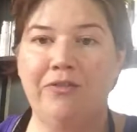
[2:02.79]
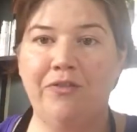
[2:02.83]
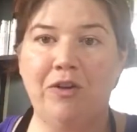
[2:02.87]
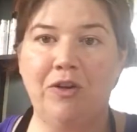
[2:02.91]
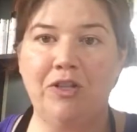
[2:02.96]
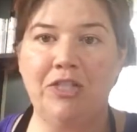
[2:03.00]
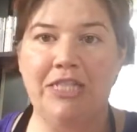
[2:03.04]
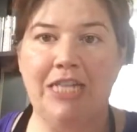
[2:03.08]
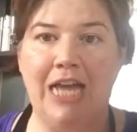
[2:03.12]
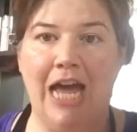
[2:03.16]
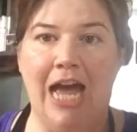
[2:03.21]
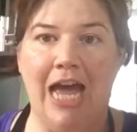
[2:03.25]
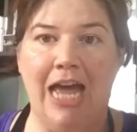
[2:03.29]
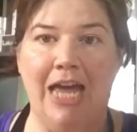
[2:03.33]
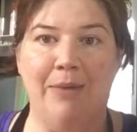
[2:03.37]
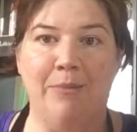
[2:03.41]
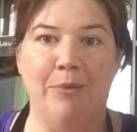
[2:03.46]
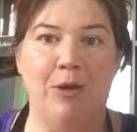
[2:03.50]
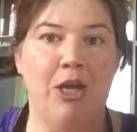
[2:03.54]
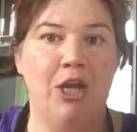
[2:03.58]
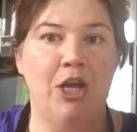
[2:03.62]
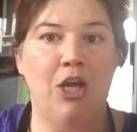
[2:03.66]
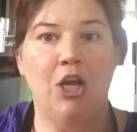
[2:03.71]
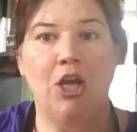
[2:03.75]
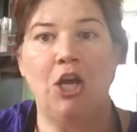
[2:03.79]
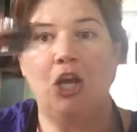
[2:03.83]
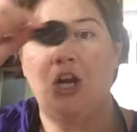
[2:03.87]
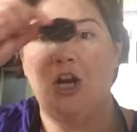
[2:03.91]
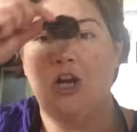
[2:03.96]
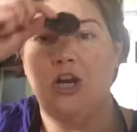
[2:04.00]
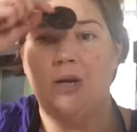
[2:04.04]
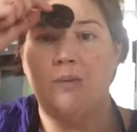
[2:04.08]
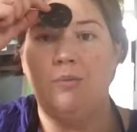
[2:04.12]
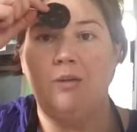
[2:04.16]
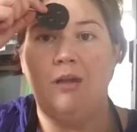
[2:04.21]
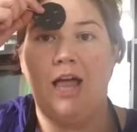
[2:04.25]
first time.
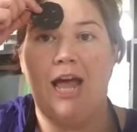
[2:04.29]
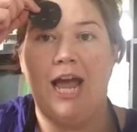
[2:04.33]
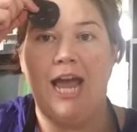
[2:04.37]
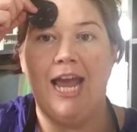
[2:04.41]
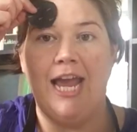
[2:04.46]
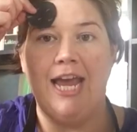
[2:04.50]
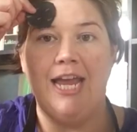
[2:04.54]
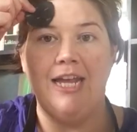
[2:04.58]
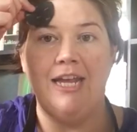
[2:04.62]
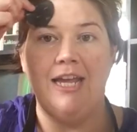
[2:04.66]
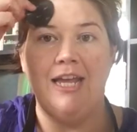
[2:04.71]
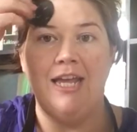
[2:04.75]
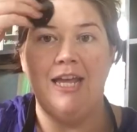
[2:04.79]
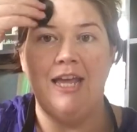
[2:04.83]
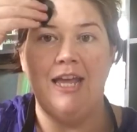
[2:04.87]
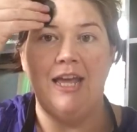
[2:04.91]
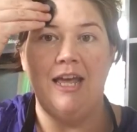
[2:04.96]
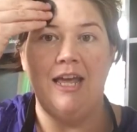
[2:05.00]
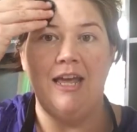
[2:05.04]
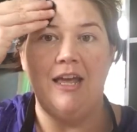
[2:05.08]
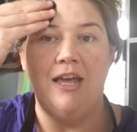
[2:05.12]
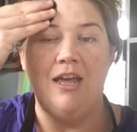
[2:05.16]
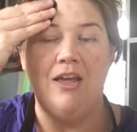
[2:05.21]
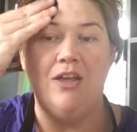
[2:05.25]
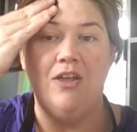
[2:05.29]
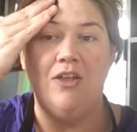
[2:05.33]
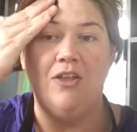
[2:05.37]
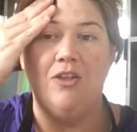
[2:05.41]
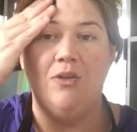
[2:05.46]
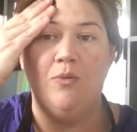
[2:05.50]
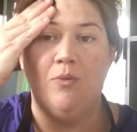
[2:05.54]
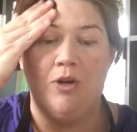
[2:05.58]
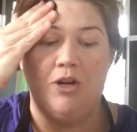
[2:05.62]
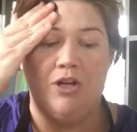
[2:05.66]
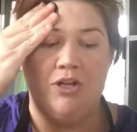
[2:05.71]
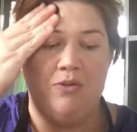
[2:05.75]
You're going to apply it.
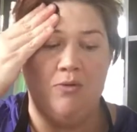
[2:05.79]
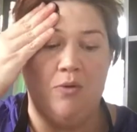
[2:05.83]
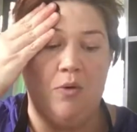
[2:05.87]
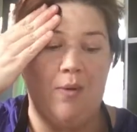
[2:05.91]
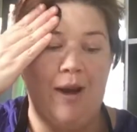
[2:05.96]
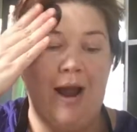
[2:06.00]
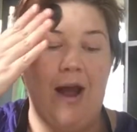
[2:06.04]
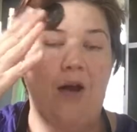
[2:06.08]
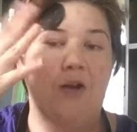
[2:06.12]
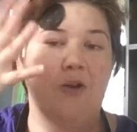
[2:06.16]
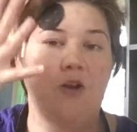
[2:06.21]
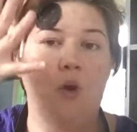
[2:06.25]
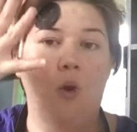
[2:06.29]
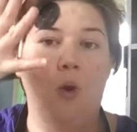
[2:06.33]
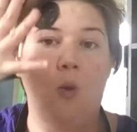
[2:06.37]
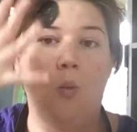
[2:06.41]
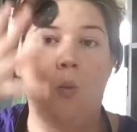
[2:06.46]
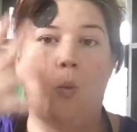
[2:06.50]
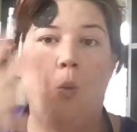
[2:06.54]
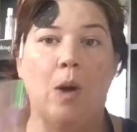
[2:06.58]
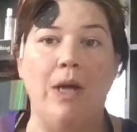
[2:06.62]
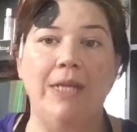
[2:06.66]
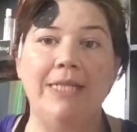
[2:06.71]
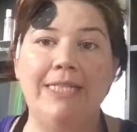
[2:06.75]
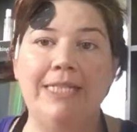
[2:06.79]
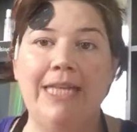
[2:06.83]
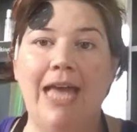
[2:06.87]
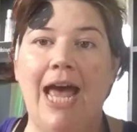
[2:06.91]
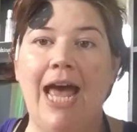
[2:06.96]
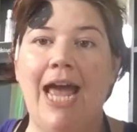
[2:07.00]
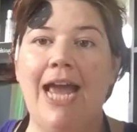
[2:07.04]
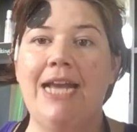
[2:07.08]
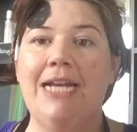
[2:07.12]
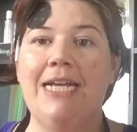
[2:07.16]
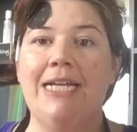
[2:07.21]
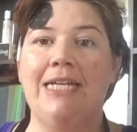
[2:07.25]
We're going to do around one
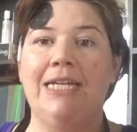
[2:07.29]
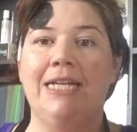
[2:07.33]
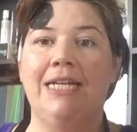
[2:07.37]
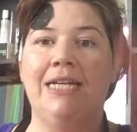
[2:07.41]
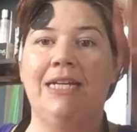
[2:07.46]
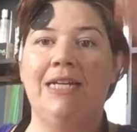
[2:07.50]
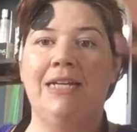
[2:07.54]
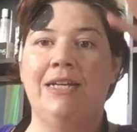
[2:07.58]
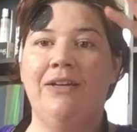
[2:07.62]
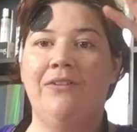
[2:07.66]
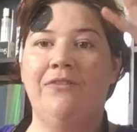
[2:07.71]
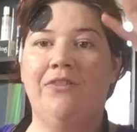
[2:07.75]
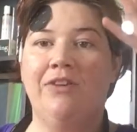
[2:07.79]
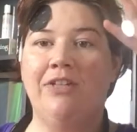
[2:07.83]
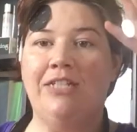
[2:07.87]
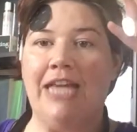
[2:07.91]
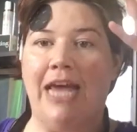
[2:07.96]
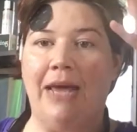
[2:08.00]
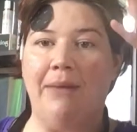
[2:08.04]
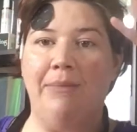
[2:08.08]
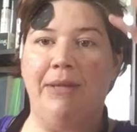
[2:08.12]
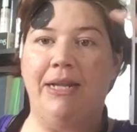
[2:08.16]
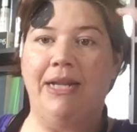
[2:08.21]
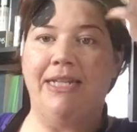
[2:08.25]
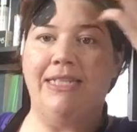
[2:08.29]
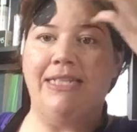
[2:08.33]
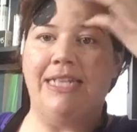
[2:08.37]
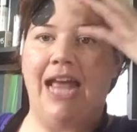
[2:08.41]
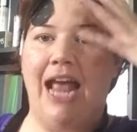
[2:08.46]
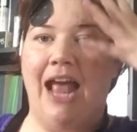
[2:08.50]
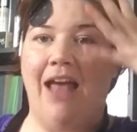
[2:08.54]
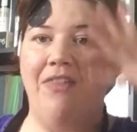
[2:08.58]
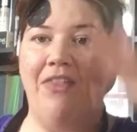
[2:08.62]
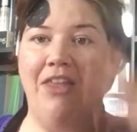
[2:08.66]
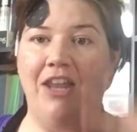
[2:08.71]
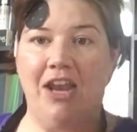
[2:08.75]
side for 10 minutes
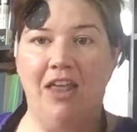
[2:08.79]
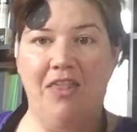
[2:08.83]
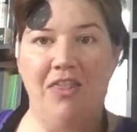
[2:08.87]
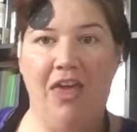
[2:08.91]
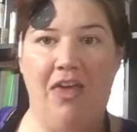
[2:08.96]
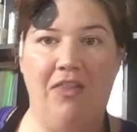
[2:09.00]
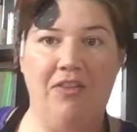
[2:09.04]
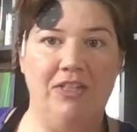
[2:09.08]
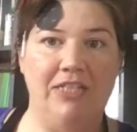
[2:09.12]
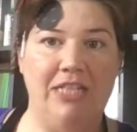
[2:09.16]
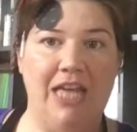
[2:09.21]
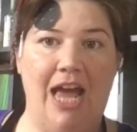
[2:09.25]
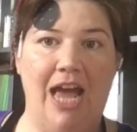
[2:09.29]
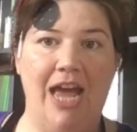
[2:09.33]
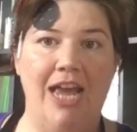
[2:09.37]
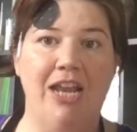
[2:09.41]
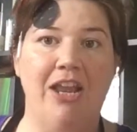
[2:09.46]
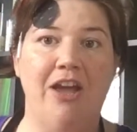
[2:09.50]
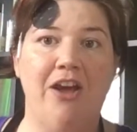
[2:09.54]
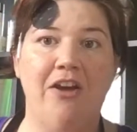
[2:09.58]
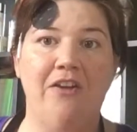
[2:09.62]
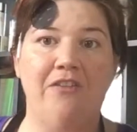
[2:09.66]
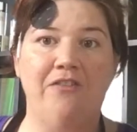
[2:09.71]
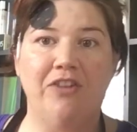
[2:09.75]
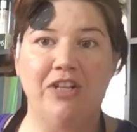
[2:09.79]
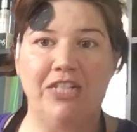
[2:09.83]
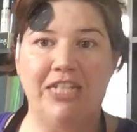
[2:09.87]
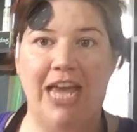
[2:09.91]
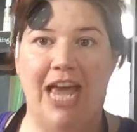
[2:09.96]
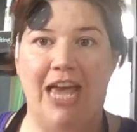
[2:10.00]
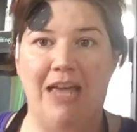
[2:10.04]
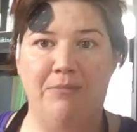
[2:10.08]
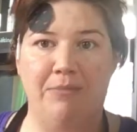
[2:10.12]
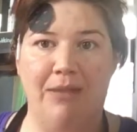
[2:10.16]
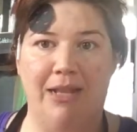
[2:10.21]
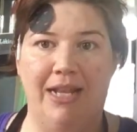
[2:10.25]
and then on the other side for
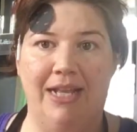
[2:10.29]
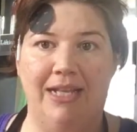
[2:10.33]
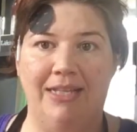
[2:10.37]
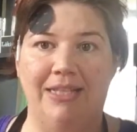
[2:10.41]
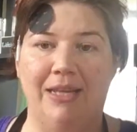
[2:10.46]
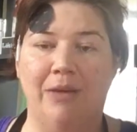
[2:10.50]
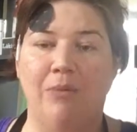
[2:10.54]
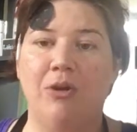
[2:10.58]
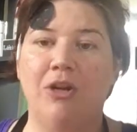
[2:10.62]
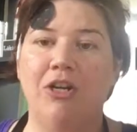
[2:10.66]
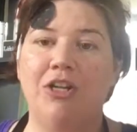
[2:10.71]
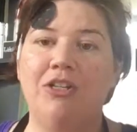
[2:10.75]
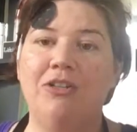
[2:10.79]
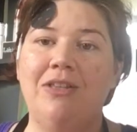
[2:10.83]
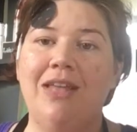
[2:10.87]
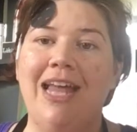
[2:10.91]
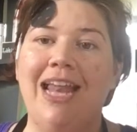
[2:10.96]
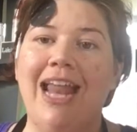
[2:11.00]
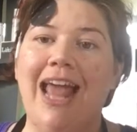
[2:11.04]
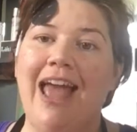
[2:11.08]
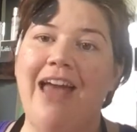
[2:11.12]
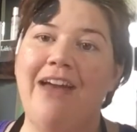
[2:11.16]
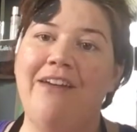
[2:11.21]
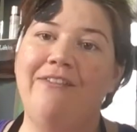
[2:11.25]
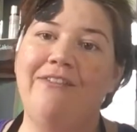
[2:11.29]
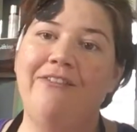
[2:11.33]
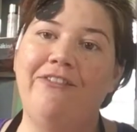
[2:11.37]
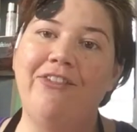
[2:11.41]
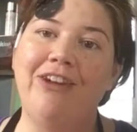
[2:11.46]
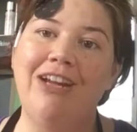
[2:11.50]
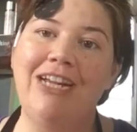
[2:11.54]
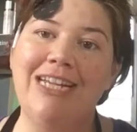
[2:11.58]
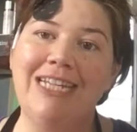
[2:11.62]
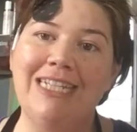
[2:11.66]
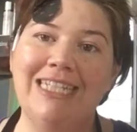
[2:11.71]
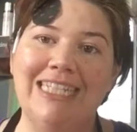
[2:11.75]
10 minutes. And we're going to do that
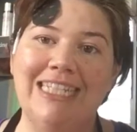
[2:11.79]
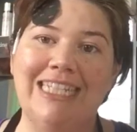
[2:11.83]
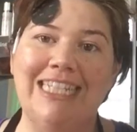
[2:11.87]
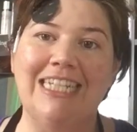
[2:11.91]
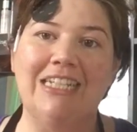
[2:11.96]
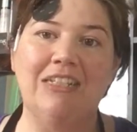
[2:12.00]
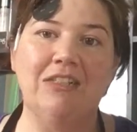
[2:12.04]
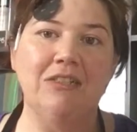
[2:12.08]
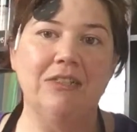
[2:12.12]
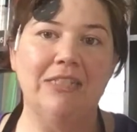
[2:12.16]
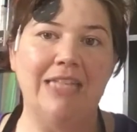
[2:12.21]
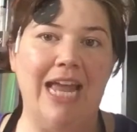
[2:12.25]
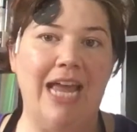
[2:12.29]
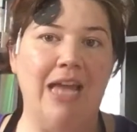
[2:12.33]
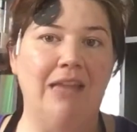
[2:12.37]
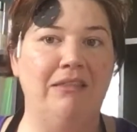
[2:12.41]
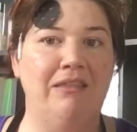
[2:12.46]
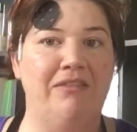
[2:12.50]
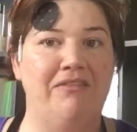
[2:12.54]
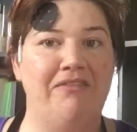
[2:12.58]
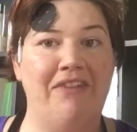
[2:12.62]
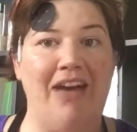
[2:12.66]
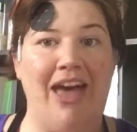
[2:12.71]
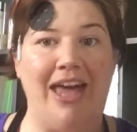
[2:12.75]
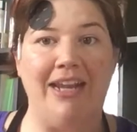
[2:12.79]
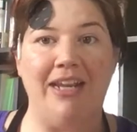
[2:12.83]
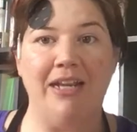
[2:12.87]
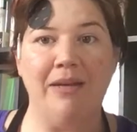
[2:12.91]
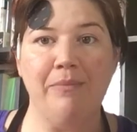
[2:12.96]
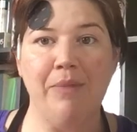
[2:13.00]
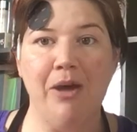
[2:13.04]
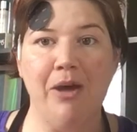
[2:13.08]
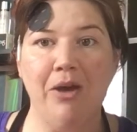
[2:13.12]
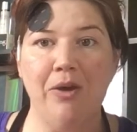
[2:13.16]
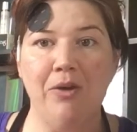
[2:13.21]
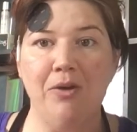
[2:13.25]
every single day on lymphatic
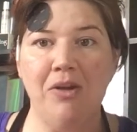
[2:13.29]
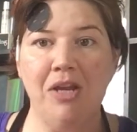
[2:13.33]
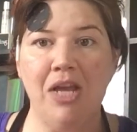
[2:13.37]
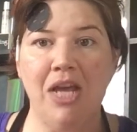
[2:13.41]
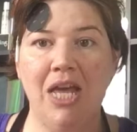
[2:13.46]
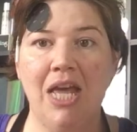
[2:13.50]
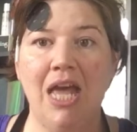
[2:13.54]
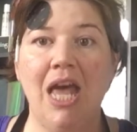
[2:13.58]
mode